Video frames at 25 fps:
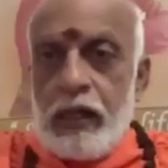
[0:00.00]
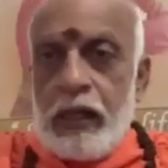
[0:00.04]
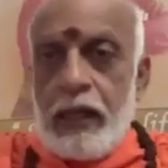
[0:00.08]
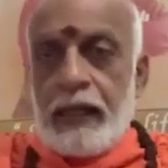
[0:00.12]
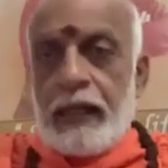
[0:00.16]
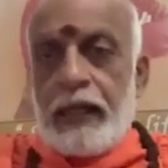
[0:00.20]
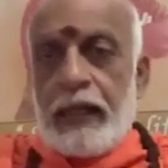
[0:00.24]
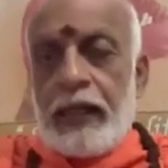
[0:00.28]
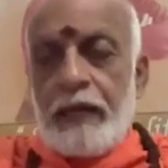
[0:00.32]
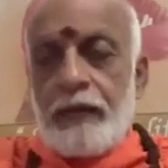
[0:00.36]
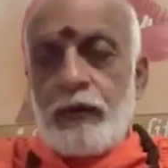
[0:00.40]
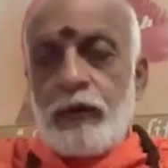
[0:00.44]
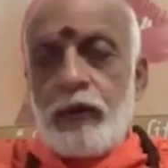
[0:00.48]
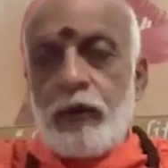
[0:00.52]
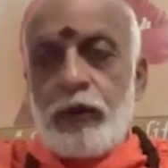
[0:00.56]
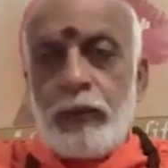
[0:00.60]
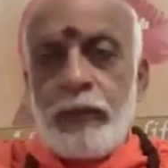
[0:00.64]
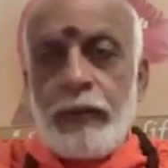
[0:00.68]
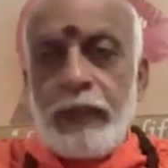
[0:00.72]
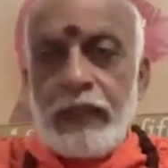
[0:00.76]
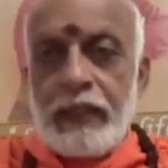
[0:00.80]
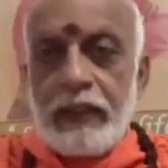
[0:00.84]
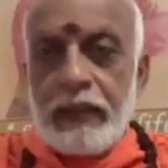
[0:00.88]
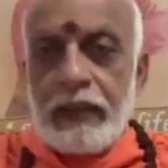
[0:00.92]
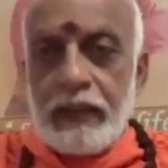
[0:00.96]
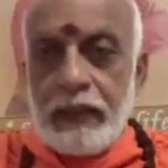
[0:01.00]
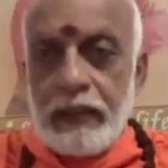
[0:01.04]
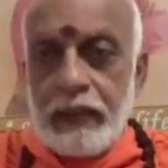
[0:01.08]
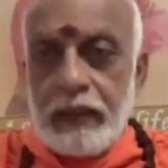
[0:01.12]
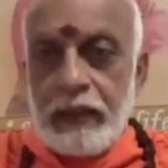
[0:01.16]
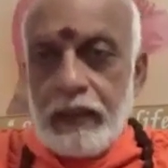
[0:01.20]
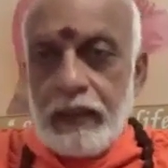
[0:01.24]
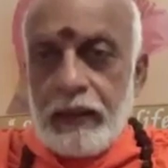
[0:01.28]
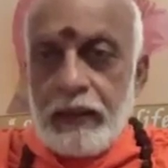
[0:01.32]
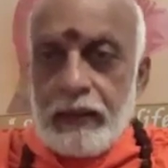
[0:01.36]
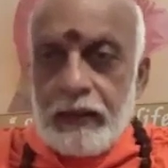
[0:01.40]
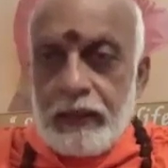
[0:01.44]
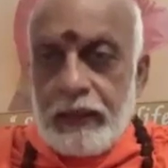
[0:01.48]
and I won't be
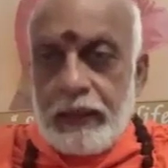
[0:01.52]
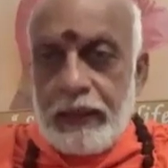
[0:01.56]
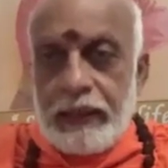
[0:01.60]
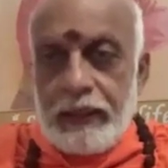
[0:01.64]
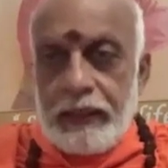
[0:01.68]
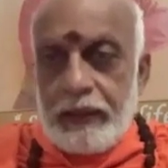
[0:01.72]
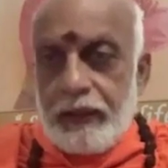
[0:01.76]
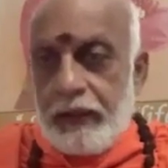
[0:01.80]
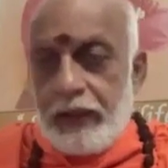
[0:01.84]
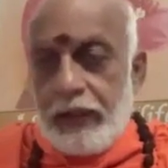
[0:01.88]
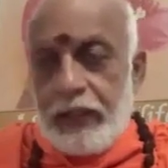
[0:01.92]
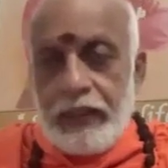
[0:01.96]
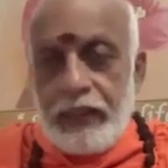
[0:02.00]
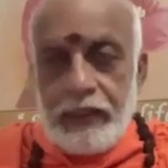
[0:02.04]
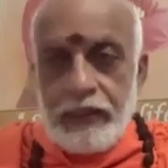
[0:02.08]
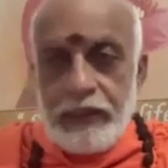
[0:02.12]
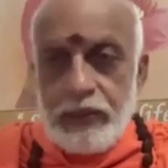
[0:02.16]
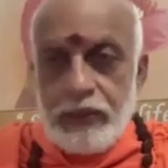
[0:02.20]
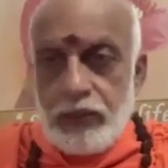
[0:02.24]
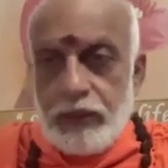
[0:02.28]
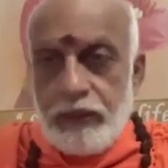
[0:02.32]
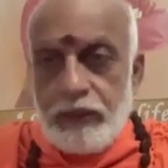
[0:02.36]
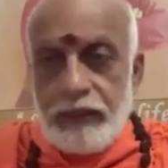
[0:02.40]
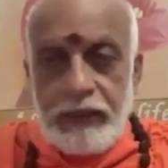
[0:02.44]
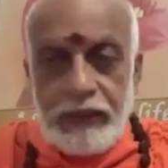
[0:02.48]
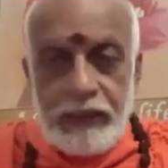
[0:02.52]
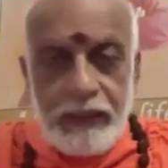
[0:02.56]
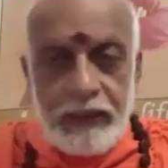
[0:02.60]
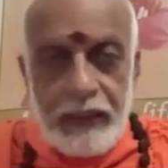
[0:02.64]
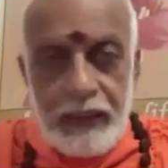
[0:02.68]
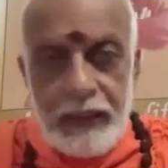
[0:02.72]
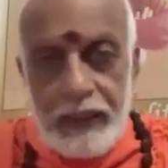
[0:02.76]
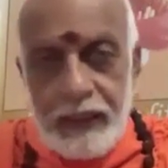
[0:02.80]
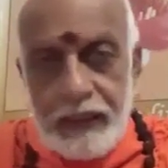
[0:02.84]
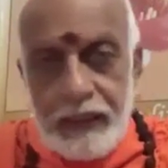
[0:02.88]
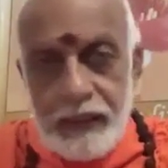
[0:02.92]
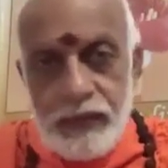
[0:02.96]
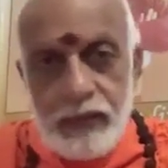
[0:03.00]
in range of
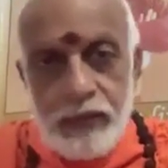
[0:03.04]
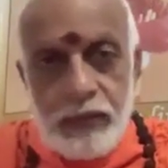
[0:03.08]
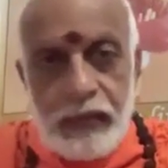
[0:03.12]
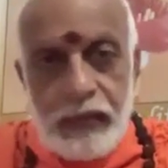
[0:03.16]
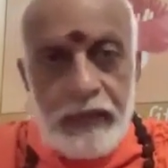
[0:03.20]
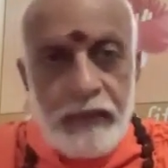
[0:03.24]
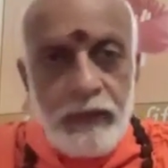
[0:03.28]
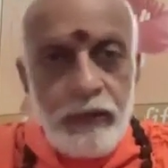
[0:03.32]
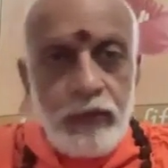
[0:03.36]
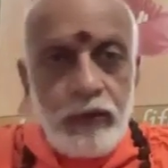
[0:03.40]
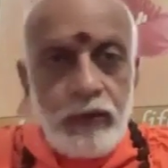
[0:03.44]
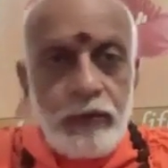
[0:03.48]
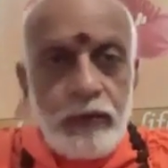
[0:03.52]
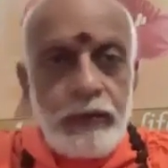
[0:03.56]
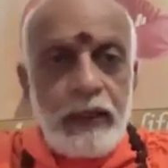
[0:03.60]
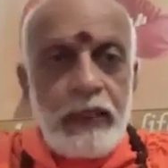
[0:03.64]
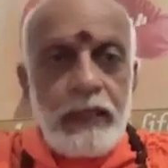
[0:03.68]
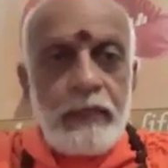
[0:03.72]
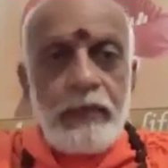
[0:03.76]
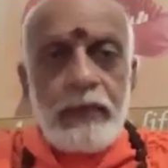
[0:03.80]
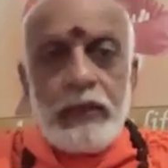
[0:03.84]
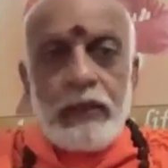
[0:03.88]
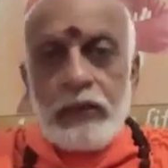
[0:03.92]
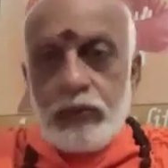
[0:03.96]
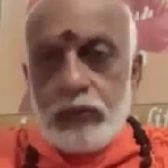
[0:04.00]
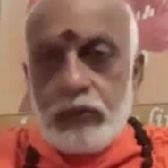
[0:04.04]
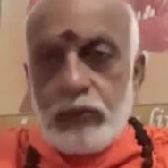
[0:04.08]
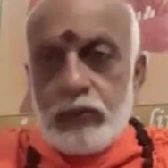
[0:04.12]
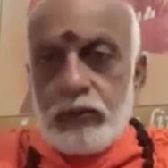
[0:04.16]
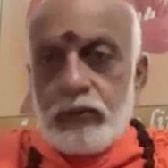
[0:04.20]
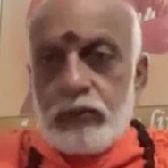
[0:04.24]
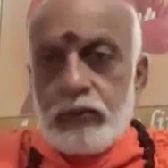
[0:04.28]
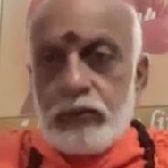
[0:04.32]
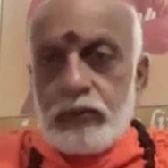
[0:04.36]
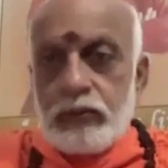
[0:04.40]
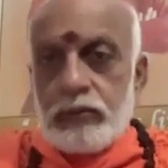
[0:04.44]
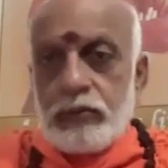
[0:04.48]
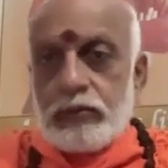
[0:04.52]
internet, so I won't be able
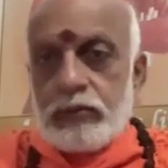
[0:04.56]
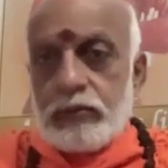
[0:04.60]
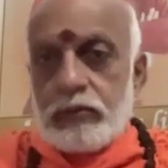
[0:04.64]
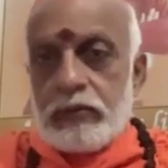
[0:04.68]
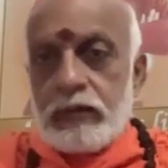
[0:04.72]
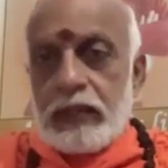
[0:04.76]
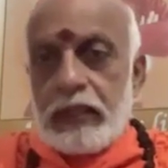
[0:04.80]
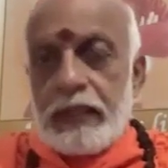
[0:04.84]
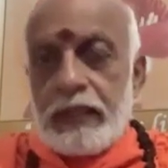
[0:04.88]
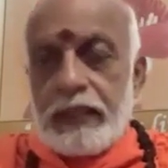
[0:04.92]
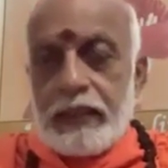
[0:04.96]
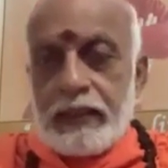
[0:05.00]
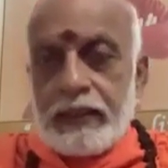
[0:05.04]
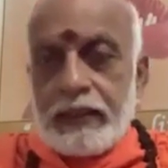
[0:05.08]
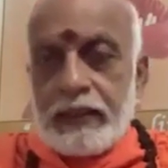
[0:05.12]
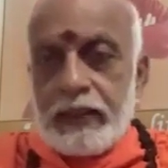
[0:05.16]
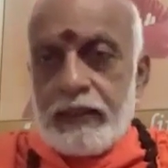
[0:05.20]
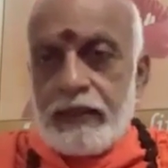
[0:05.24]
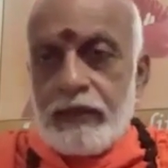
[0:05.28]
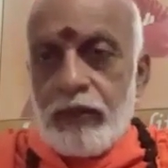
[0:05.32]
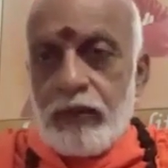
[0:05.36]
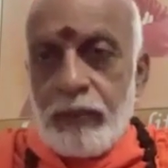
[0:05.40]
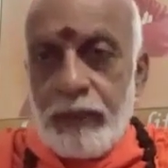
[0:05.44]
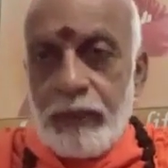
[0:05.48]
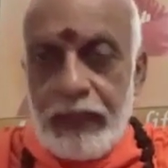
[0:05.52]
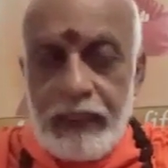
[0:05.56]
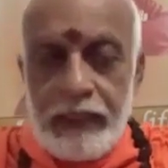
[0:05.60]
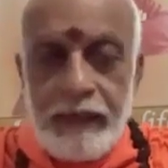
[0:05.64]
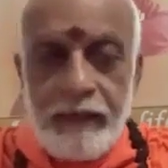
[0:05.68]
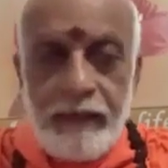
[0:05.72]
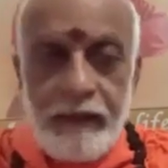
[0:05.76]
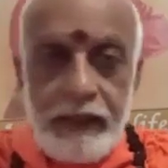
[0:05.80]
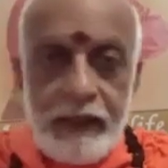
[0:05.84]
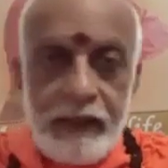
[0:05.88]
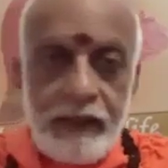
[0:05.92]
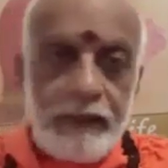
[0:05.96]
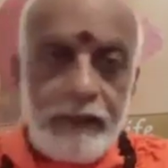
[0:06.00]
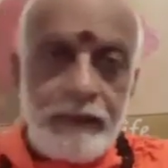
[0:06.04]
to conduct it from
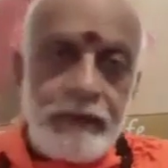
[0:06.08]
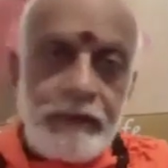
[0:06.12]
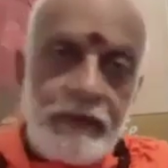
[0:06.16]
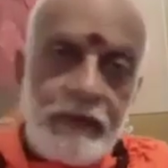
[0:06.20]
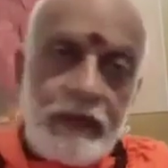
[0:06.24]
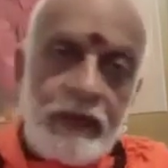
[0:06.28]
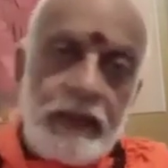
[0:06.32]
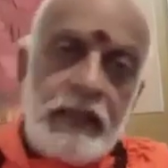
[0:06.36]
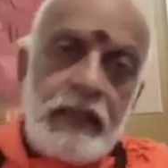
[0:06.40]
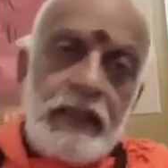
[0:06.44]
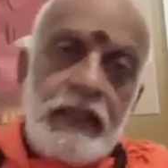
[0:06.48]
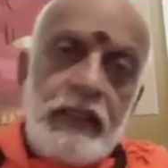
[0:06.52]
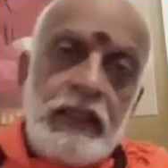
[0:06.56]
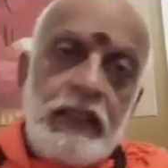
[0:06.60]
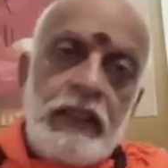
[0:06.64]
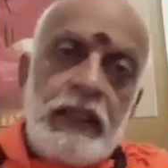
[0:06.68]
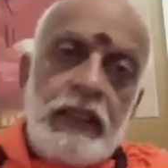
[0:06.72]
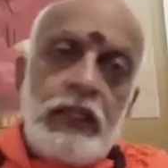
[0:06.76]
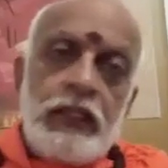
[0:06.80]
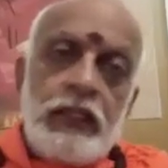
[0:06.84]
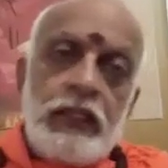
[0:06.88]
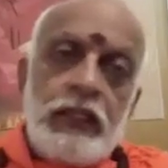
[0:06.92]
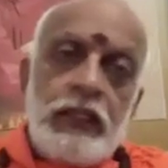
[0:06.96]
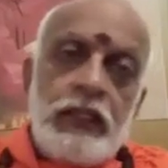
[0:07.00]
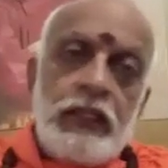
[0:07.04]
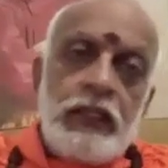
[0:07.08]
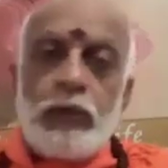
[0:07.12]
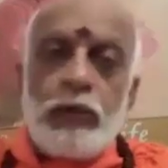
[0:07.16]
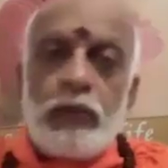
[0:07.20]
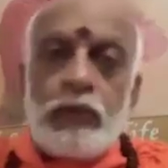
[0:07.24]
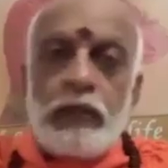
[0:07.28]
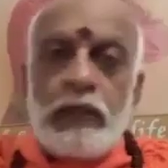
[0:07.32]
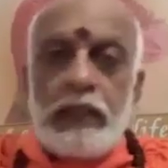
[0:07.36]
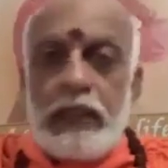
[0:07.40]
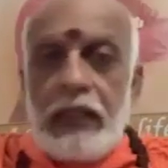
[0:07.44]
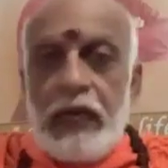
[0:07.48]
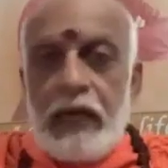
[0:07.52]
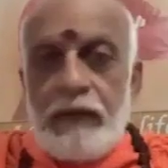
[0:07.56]
anywhere. It will be
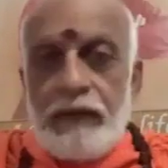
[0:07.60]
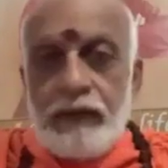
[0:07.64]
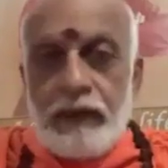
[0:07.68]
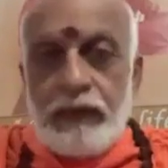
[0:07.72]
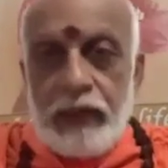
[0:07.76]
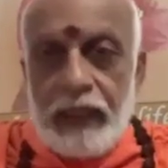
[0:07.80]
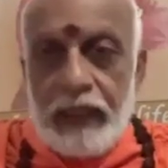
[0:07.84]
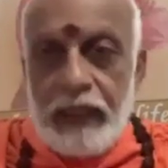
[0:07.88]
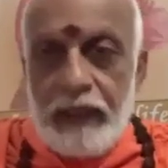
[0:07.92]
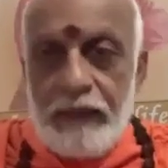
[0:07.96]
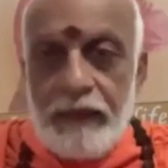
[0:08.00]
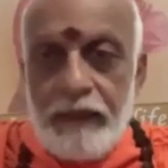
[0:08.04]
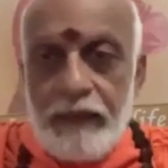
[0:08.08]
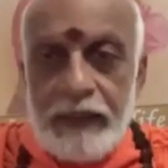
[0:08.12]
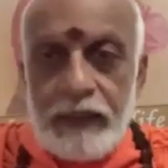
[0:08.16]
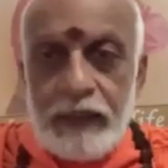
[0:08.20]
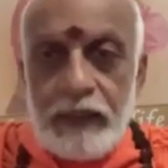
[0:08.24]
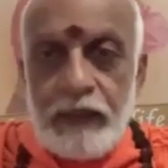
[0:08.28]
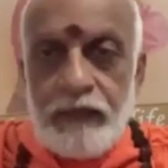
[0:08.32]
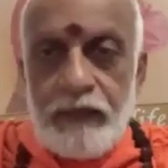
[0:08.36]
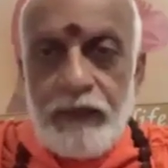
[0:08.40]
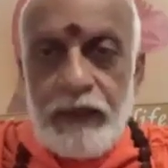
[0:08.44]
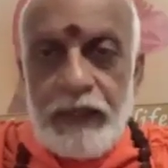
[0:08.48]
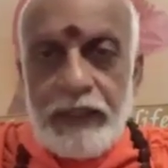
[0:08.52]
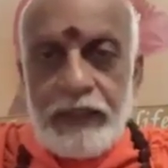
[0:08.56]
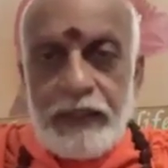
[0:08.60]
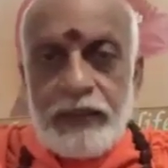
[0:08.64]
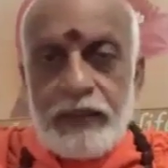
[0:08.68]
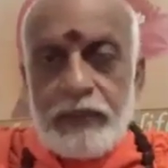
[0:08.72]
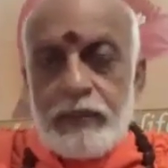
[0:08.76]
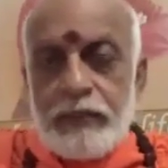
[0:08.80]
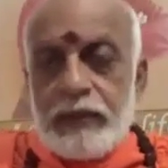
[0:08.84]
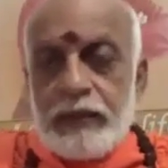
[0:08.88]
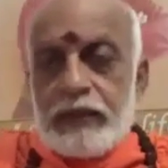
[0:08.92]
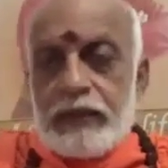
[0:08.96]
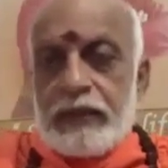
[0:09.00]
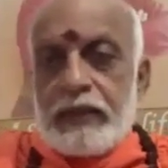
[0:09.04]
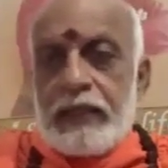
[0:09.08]
only after 11th of next
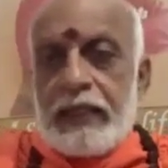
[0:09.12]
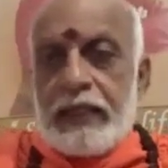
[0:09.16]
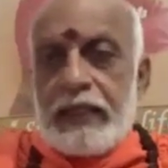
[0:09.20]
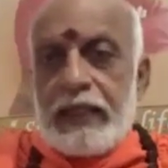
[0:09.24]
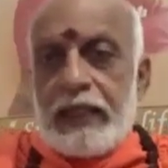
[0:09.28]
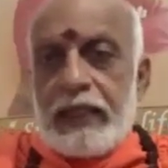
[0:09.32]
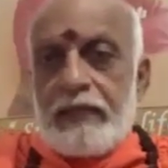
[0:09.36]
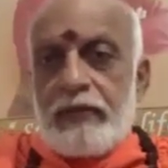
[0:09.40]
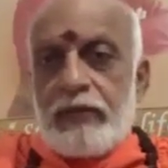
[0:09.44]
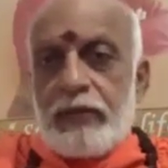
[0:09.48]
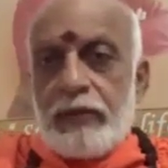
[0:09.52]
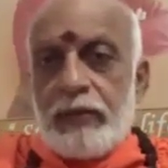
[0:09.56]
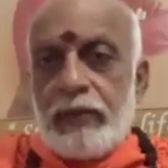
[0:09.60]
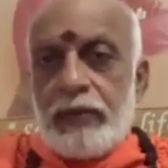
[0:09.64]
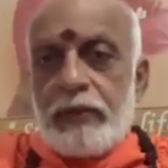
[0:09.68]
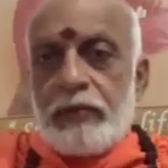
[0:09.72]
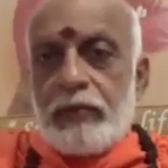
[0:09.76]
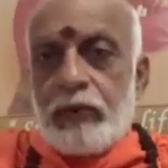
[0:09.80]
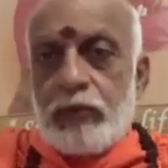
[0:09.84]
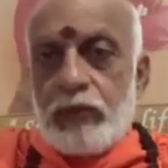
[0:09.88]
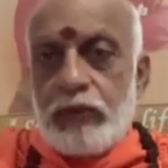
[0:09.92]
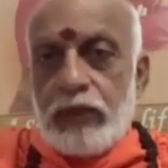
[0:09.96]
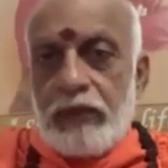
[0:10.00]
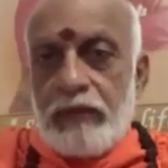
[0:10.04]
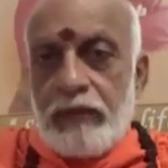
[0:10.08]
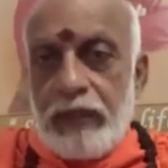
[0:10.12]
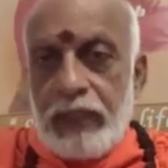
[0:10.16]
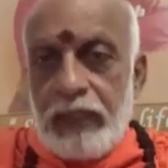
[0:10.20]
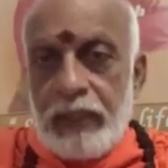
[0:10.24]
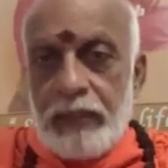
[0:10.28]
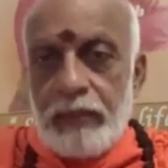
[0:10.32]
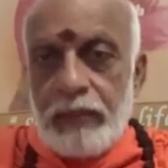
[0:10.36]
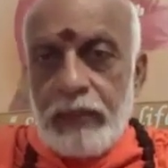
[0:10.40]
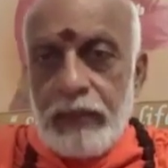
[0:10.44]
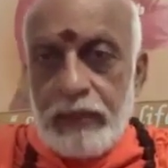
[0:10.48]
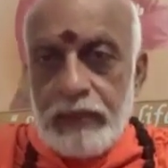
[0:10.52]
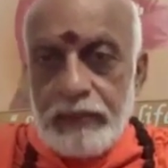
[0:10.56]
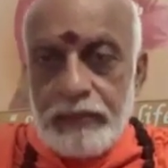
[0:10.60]
month that I will be more
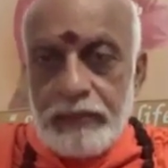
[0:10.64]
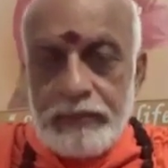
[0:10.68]
available.